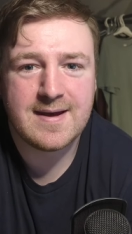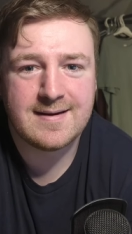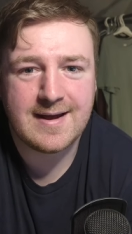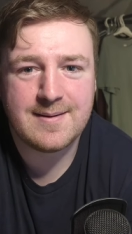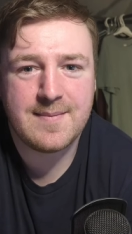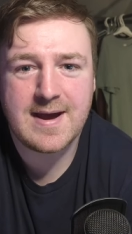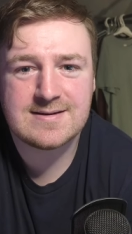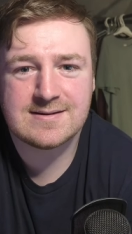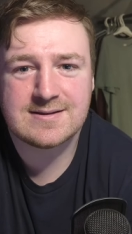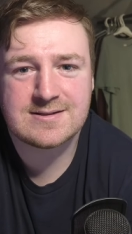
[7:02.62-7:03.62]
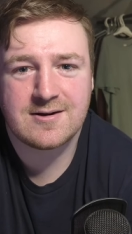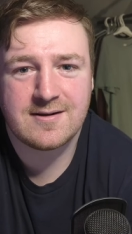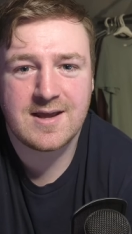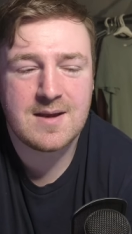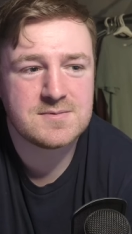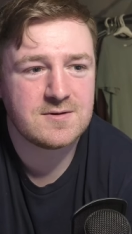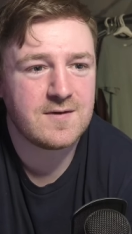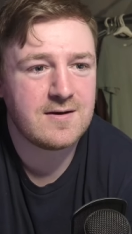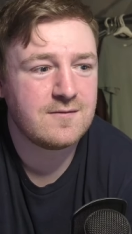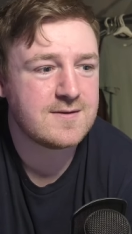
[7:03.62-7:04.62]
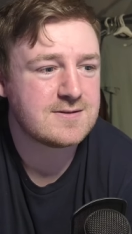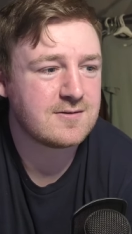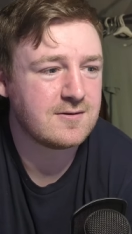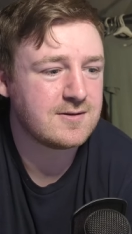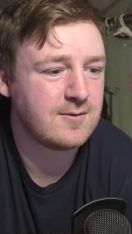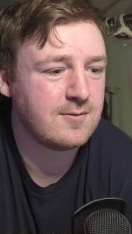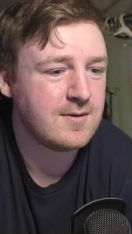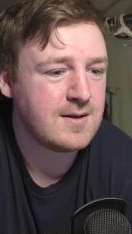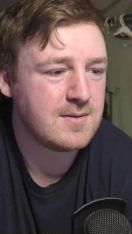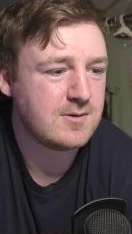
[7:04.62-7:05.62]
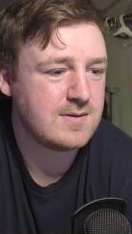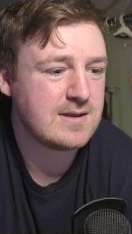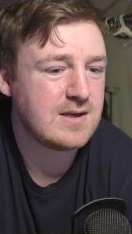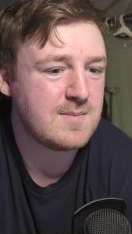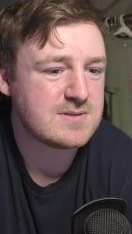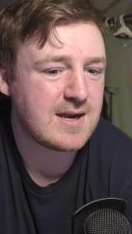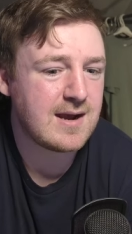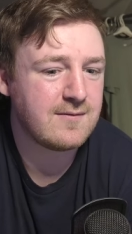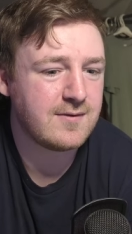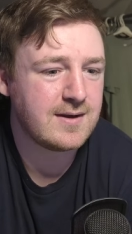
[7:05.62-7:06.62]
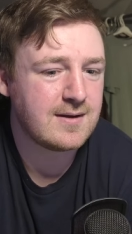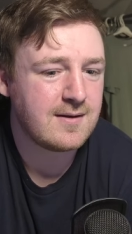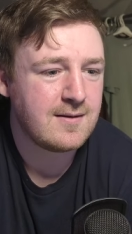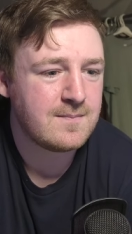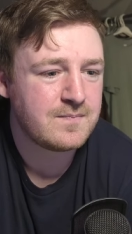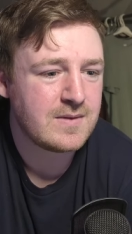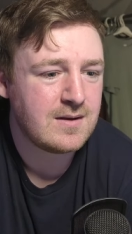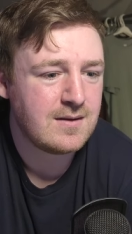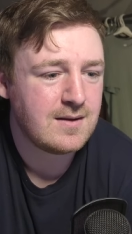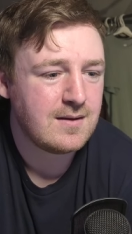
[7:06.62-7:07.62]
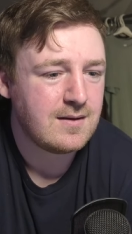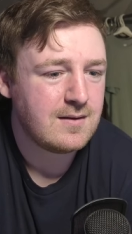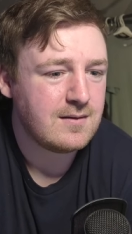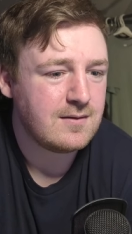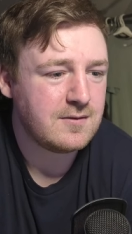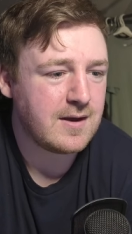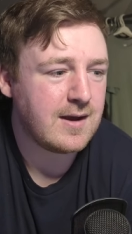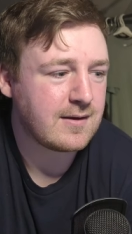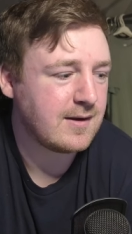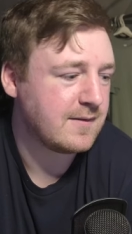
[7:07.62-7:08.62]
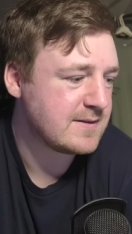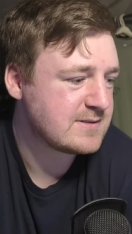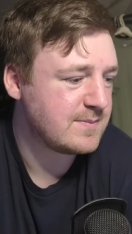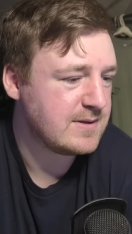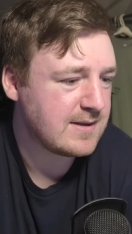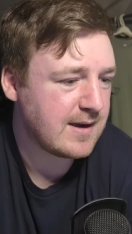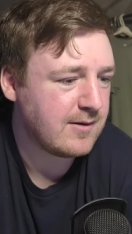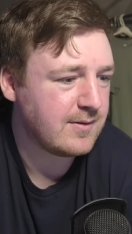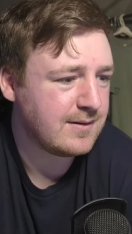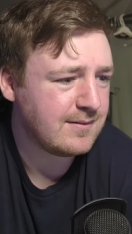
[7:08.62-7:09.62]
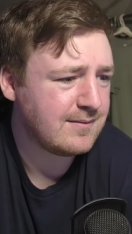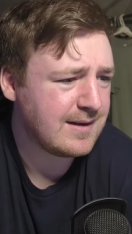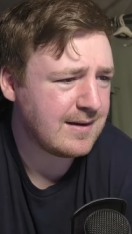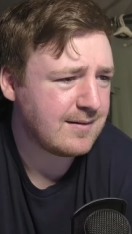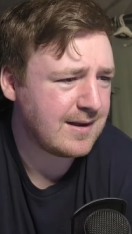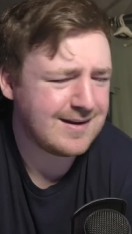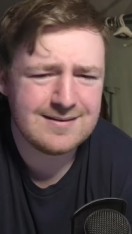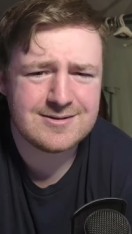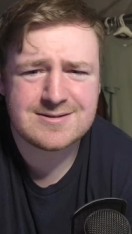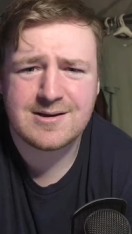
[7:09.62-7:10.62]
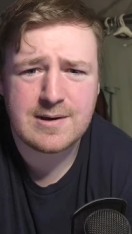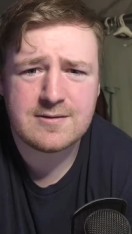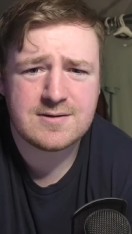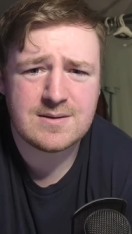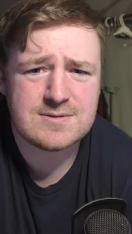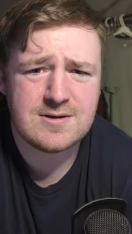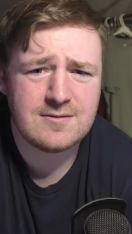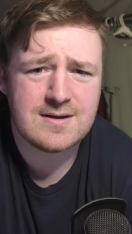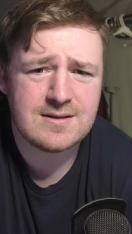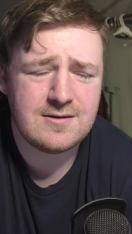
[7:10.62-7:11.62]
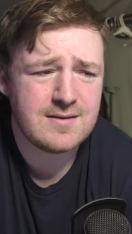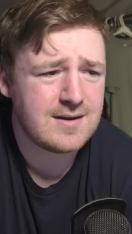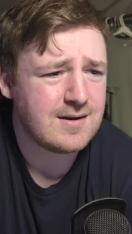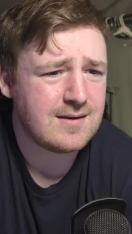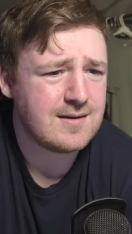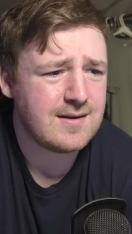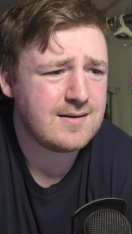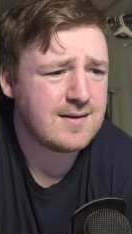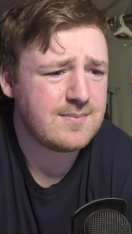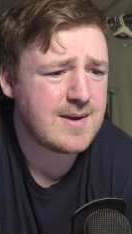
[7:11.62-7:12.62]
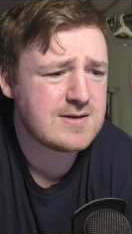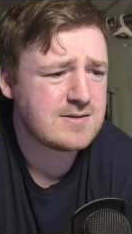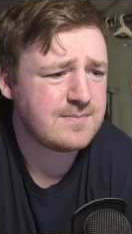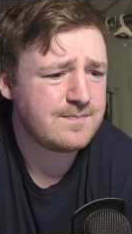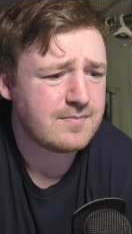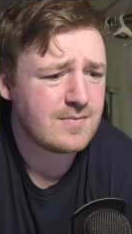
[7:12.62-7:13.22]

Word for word: I'd imagine the start of games are very physical too between the teams that have like the Haka and the sipi tau. and yeah, I, I, there's got to be other teams too, right? To do that, I, would imagine.